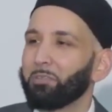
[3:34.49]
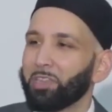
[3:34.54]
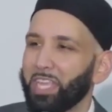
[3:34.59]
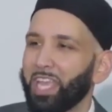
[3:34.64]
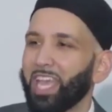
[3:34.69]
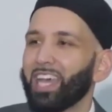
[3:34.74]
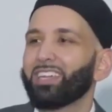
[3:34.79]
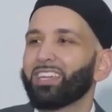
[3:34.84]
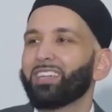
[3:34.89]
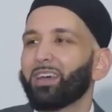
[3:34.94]
What
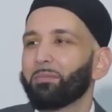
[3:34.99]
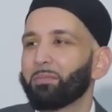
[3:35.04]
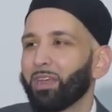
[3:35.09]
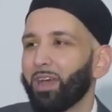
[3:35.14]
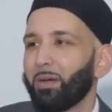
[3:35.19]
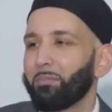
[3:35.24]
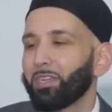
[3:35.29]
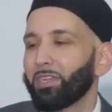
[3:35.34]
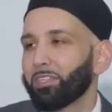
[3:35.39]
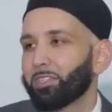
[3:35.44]
they end up
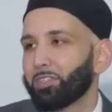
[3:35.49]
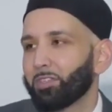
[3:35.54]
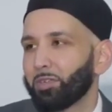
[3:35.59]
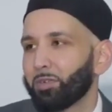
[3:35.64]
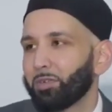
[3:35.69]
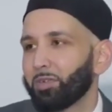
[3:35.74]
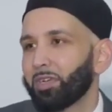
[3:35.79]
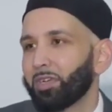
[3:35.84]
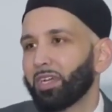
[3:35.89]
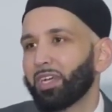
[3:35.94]
coming
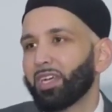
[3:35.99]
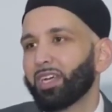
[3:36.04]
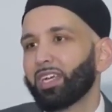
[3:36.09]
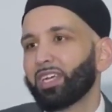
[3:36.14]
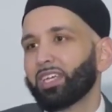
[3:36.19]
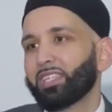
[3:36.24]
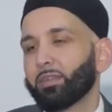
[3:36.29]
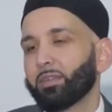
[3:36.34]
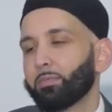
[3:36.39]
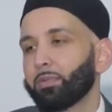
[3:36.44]
to
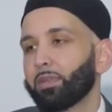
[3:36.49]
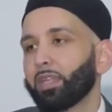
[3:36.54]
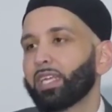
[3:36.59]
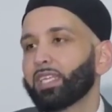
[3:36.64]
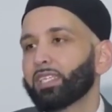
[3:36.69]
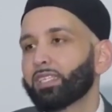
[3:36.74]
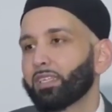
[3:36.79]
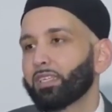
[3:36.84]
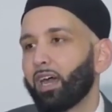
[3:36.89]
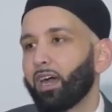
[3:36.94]
is a
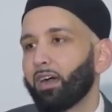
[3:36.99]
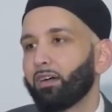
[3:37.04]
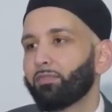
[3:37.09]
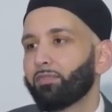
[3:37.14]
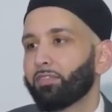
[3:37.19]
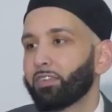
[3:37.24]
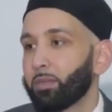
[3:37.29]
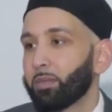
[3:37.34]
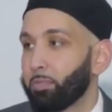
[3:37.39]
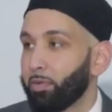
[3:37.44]
place
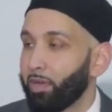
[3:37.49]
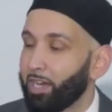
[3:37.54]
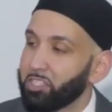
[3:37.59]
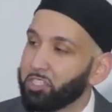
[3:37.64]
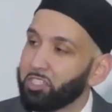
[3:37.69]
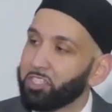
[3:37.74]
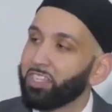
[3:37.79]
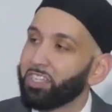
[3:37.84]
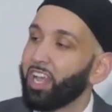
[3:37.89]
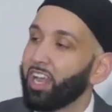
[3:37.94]
of
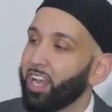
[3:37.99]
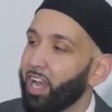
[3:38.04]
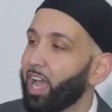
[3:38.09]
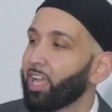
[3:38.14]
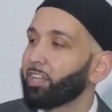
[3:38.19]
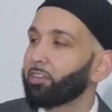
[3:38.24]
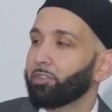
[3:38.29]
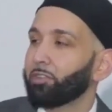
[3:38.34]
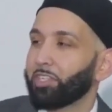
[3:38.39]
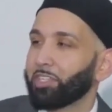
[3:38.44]
depression and
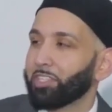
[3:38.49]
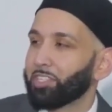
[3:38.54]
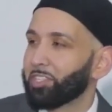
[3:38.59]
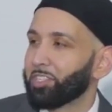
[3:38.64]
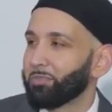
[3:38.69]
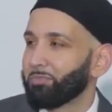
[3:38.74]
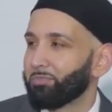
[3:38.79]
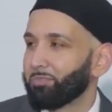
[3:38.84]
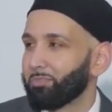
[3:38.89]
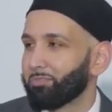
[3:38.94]

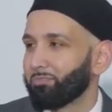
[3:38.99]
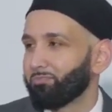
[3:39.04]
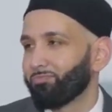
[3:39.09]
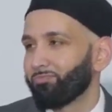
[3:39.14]
idleness.